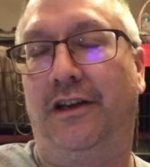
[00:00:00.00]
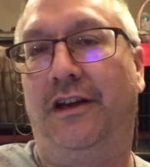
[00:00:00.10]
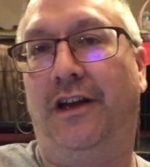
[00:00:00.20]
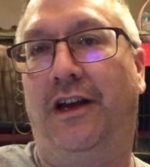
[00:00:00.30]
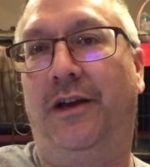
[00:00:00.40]

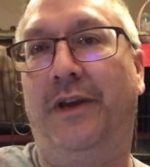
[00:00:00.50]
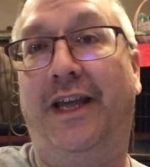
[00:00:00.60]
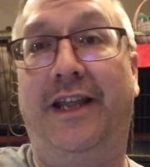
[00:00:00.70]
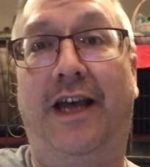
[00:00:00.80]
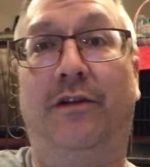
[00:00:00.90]

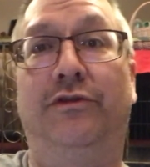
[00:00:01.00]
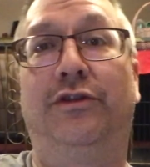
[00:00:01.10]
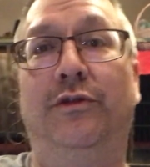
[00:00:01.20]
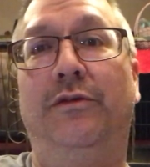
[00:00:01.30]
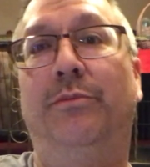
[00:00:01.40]
and how
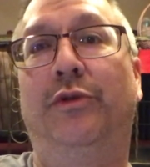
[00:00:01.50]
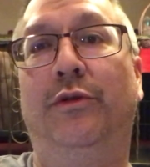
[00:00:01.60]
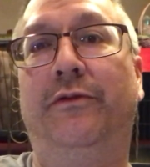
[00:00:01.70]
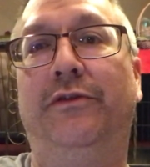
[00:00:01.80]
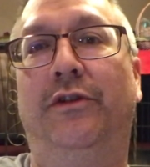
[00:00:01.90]
to
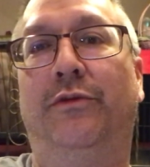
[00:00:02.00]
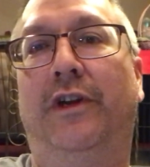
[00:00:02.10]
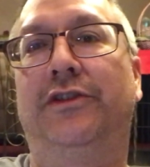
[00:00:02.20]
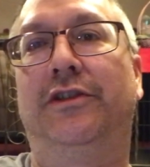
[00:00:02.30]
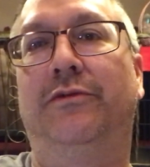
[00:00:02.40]
improve your
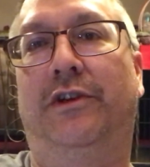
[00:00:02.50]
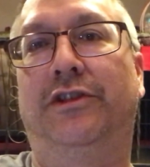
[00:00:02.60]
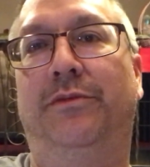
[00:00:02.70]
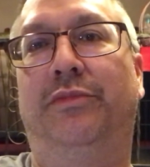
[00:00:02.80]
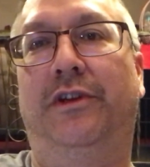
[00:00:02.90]

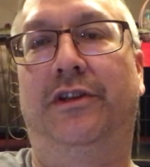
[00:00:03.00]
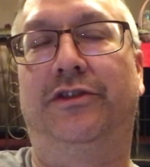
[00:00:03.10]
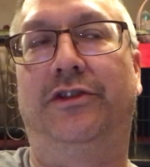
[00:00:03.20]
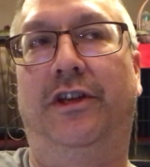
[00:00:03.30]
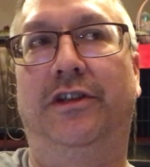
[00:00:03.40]
Russian
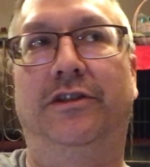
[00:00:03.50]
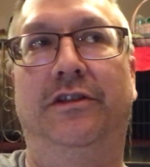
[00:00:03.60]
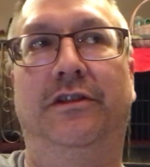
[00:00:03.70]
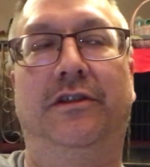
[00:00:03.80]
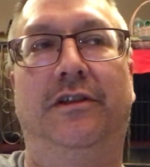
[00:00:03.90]

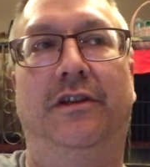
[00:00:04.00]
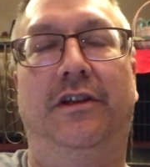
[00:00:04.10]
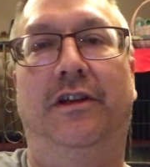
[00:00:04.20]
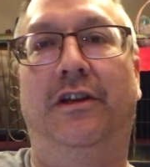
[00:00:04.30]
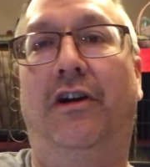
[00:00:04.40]
pronunciation.
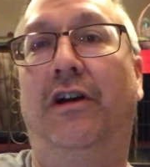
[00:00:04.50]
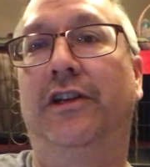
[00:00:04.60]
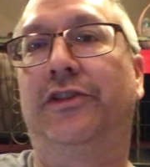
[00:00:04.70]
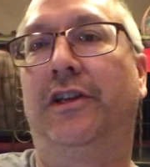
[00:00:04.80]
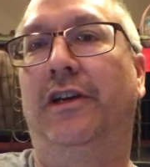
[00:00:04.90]
And
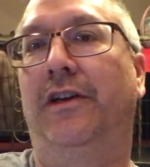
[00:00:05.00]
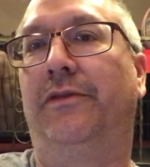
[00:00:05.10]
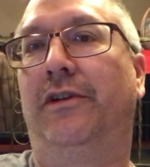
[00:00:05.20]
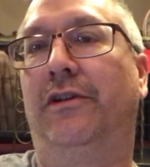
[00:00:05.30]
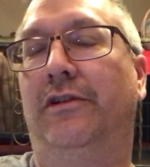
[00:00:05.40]
honestly, I've
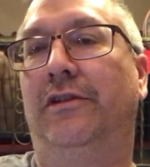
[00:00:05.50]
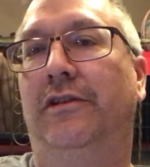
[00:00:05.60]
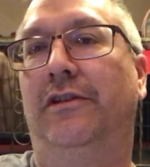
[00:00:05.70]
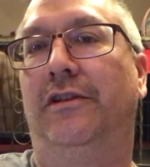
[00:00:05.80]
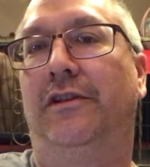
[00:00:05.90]
heard
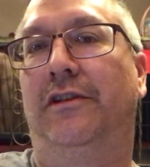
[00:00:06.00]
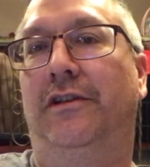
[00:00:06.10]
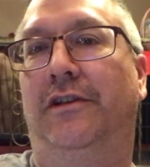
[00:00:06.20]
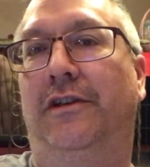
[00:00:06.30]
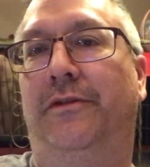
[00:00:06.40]

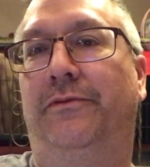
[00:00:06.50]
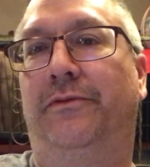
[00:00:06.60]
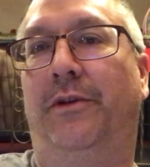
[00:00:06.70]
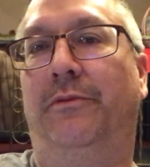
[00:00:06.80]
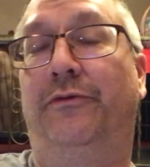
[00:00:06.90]

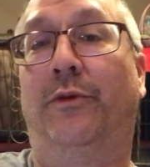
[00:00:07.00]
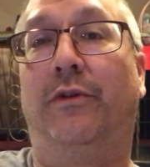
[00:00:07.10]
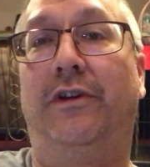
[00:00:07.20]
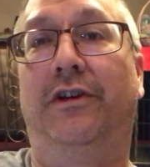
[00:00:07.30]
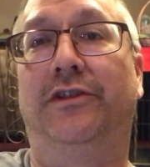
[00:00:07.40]
from
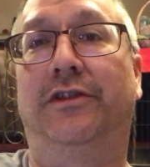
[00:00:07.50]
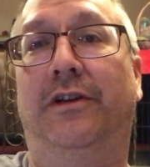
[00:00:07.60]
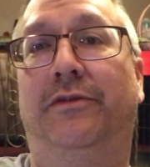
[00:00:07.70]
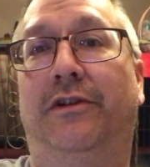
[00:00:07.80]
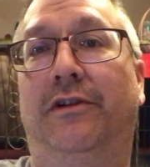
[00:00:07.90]
foreigners,
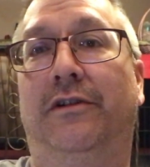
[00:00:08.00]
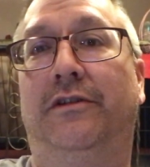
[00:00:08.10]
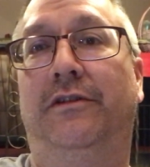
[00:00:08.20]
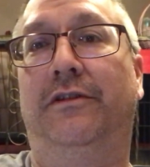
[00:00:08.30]
I've heard